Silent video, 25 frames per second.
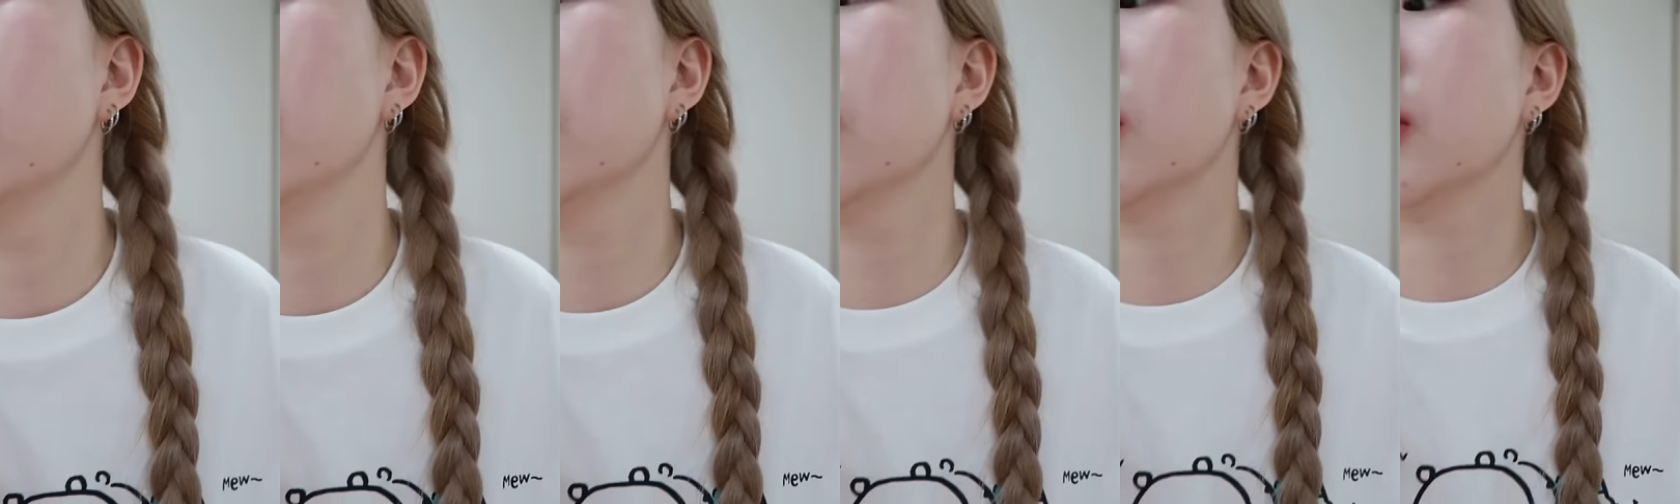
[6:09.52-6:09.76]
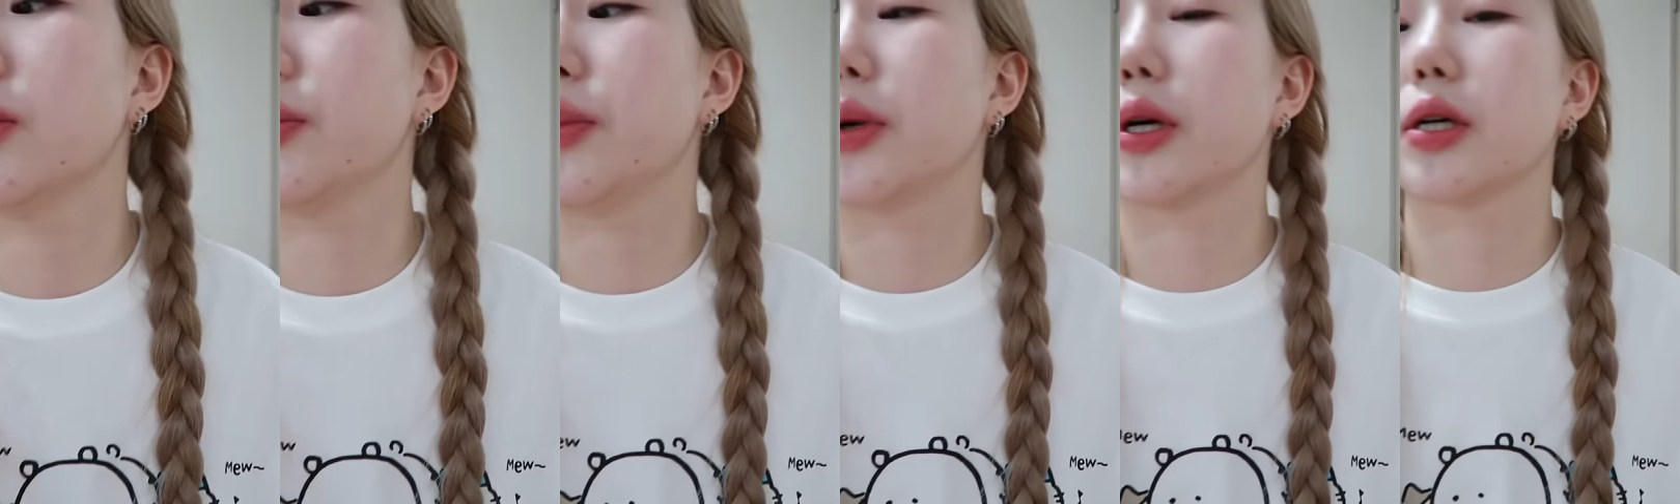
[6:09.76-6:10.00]
We
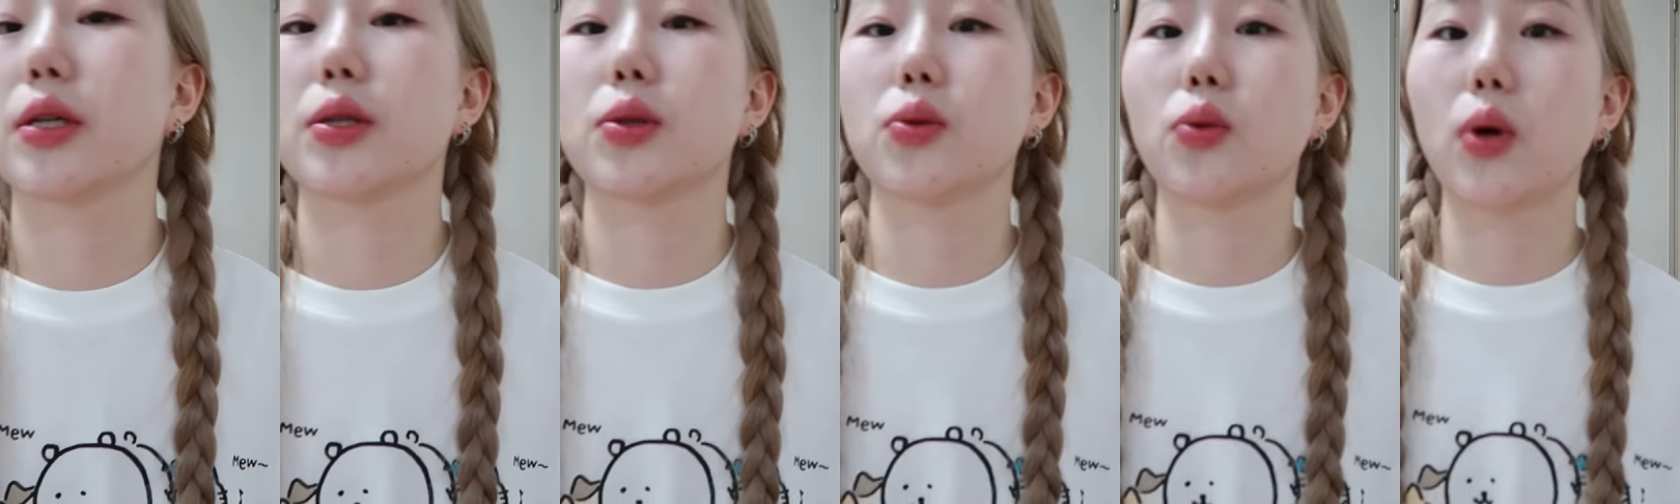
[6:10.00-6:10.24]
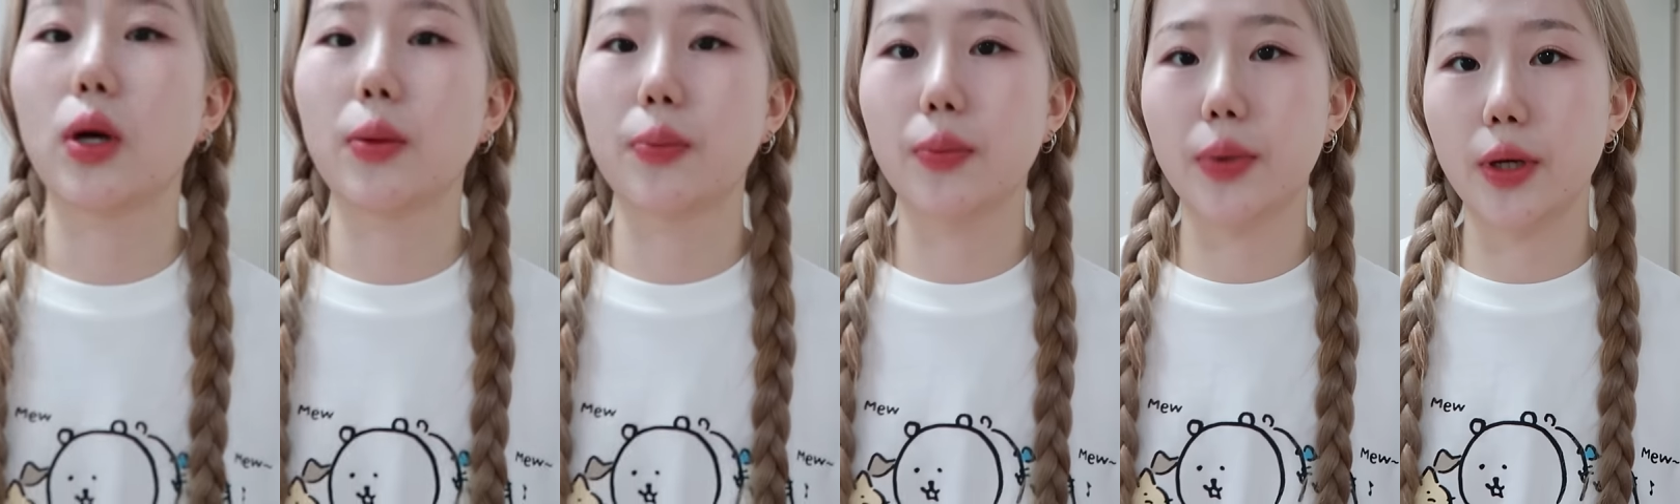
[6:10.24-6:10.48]
did a box
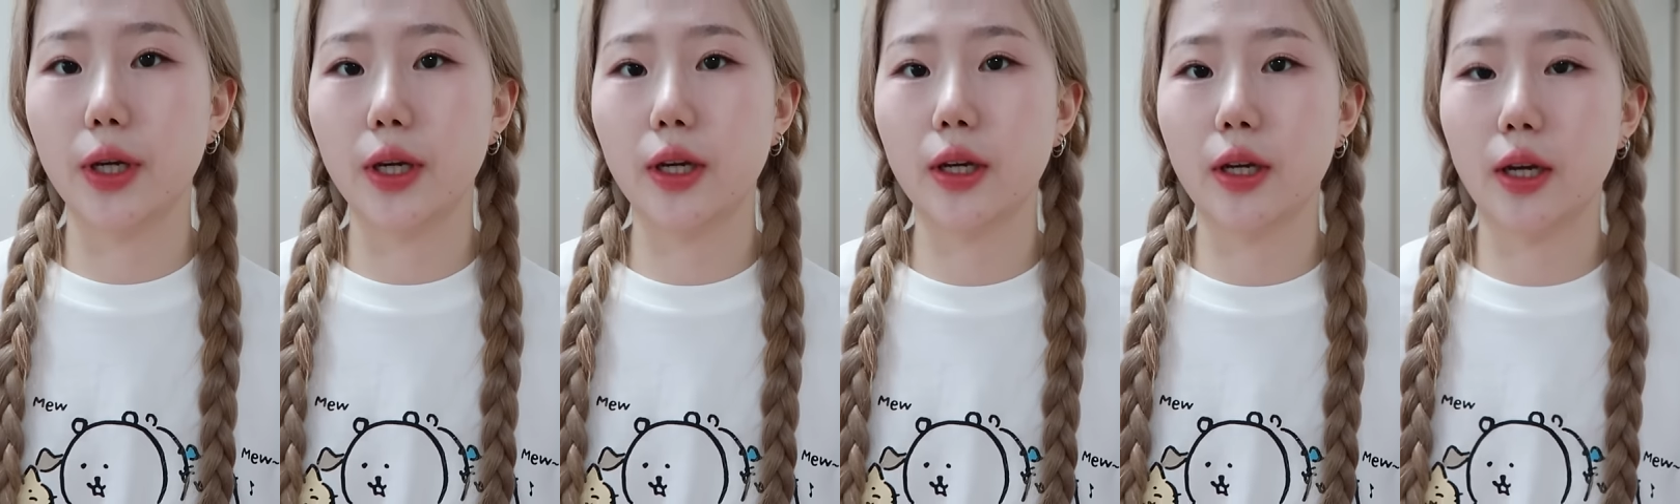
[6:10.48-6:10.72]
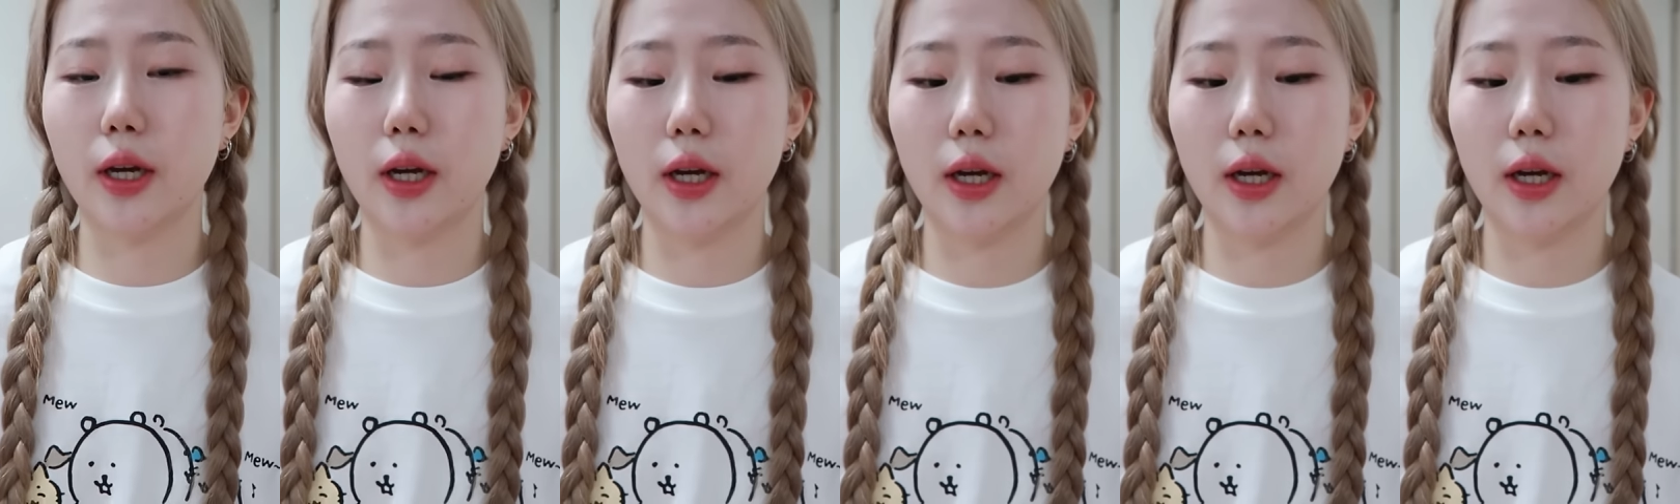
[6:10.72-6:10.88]
swapping